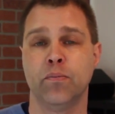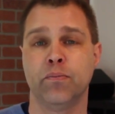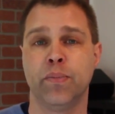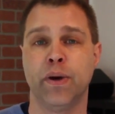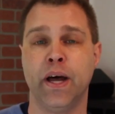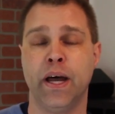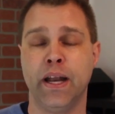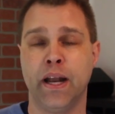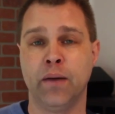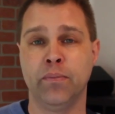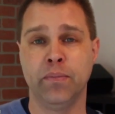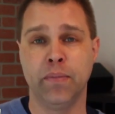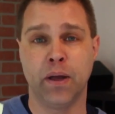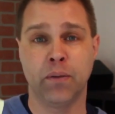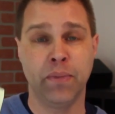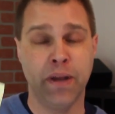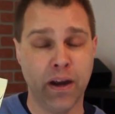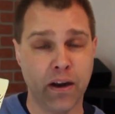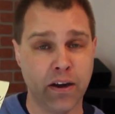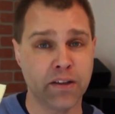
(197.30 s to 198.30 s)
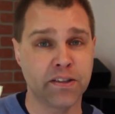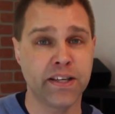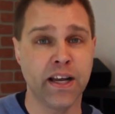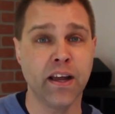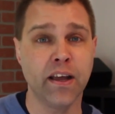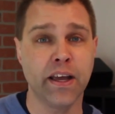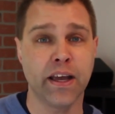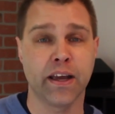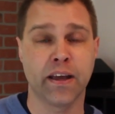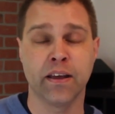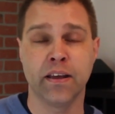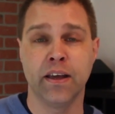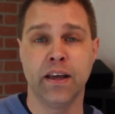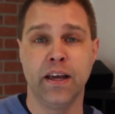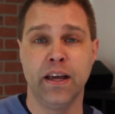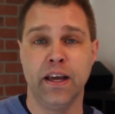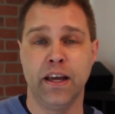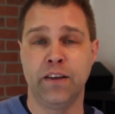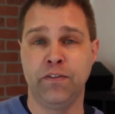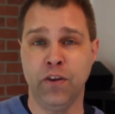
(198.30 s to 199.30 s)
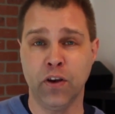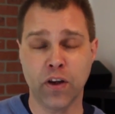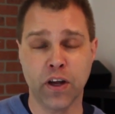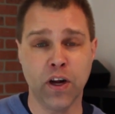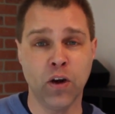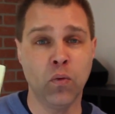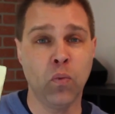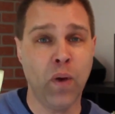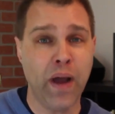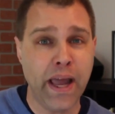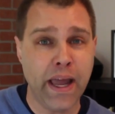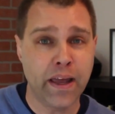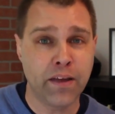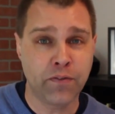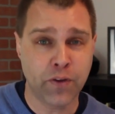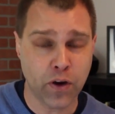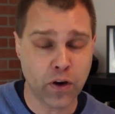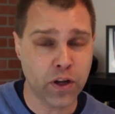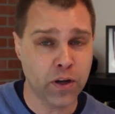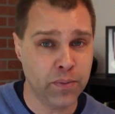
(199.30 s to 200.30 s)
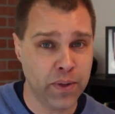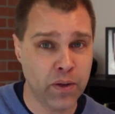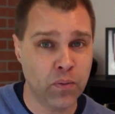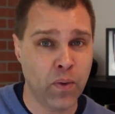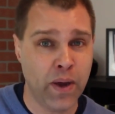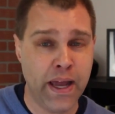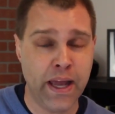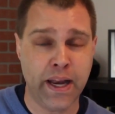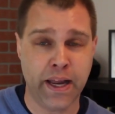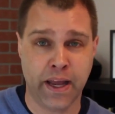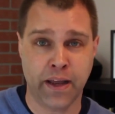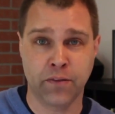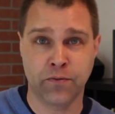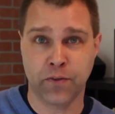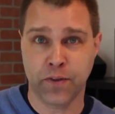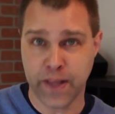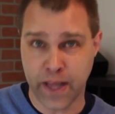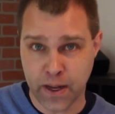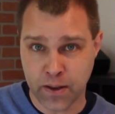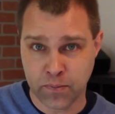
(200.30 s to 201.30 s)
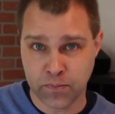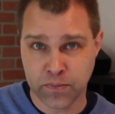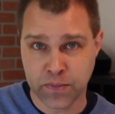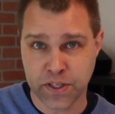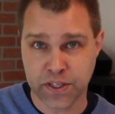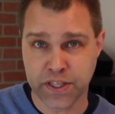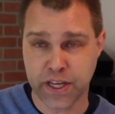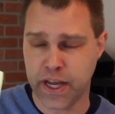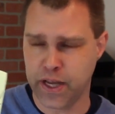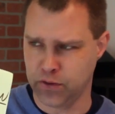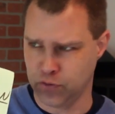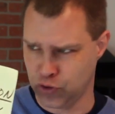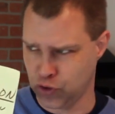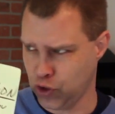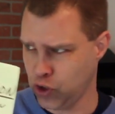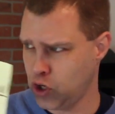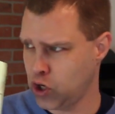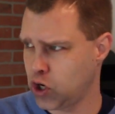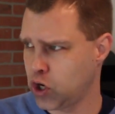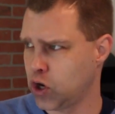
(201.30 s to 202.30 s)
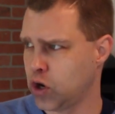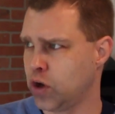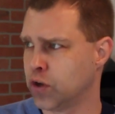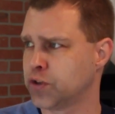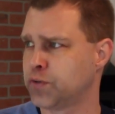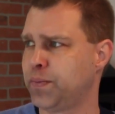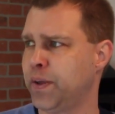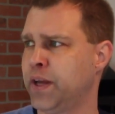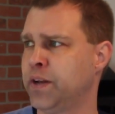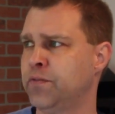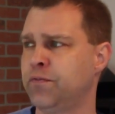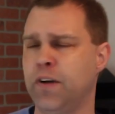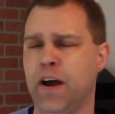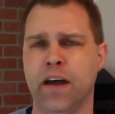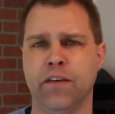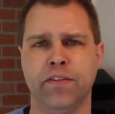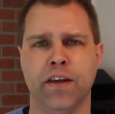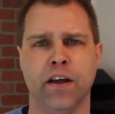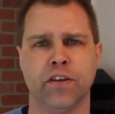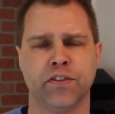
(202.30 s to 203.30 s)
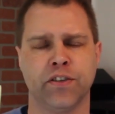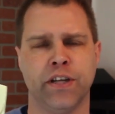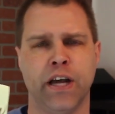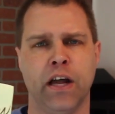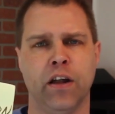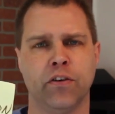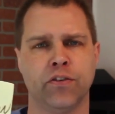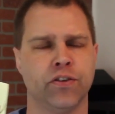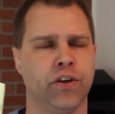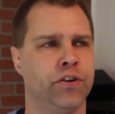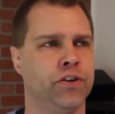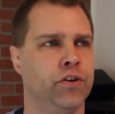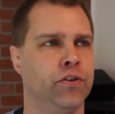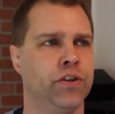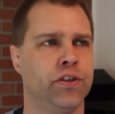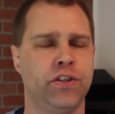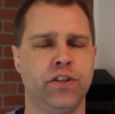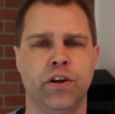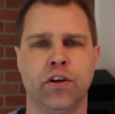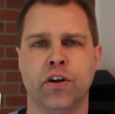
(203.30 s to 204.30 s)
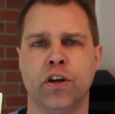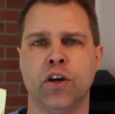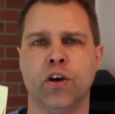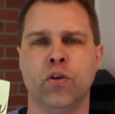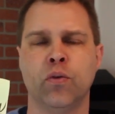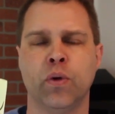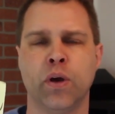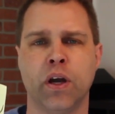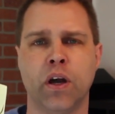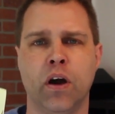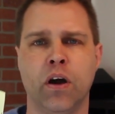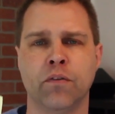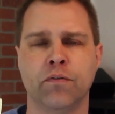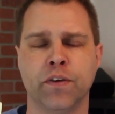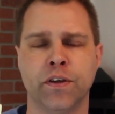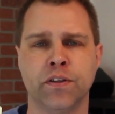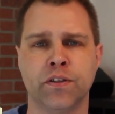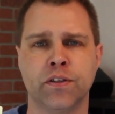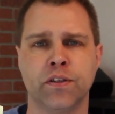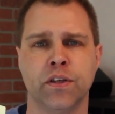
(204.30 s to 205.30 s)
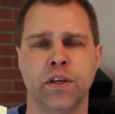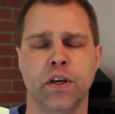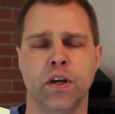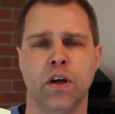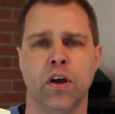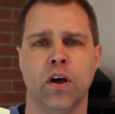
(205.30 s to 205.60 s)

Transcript: But I'm here to tell you, if you're going to be waiting for them to say, sure, I'll spend $5,000 on you this year to go to a conference.